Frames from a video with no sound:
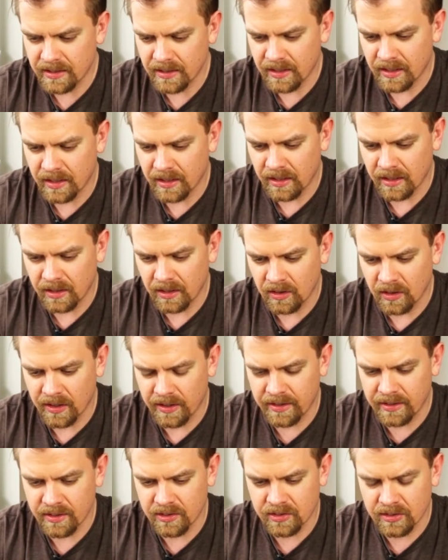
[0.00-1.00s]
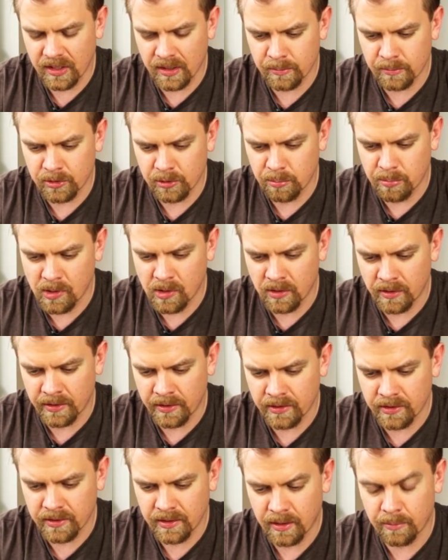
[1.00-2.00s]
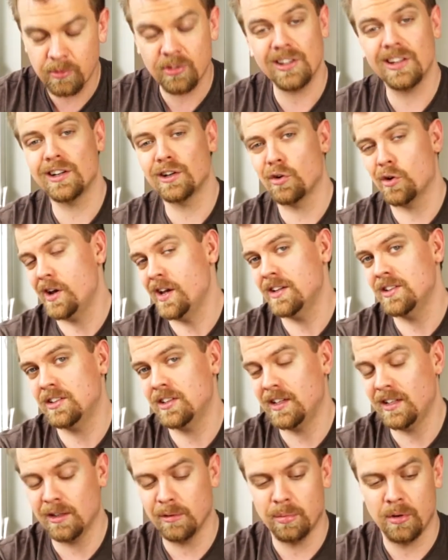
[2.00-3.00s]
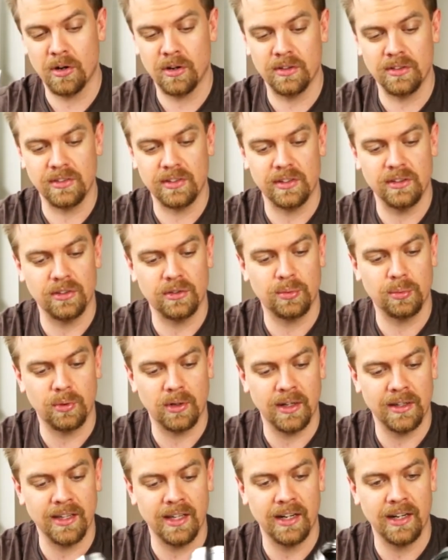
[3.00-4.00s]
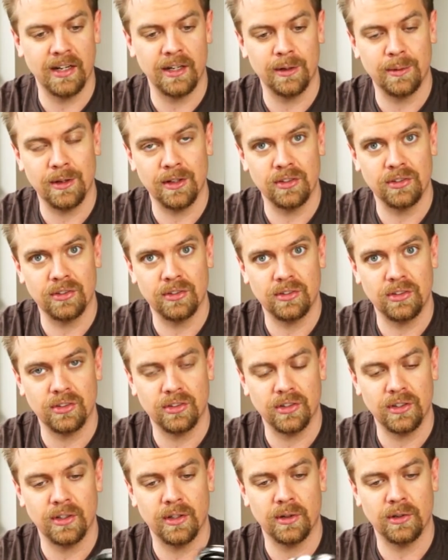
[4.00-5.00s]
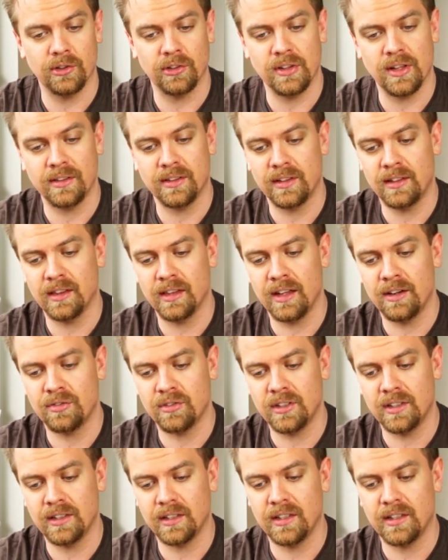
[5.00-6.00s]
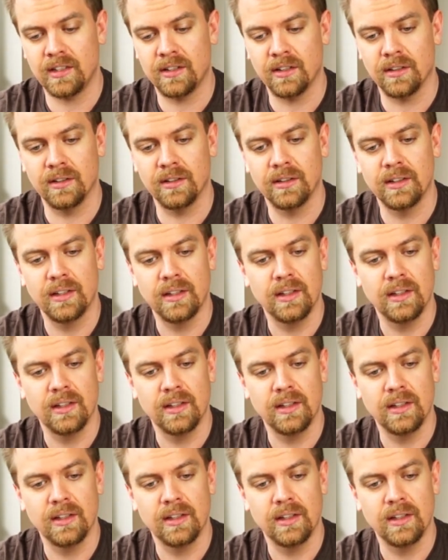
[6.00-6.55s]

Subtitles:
a lot of this comes apart. I'm just gonna go ahead and take it apart since we're on that anyways, just so you know there's nothing left in here.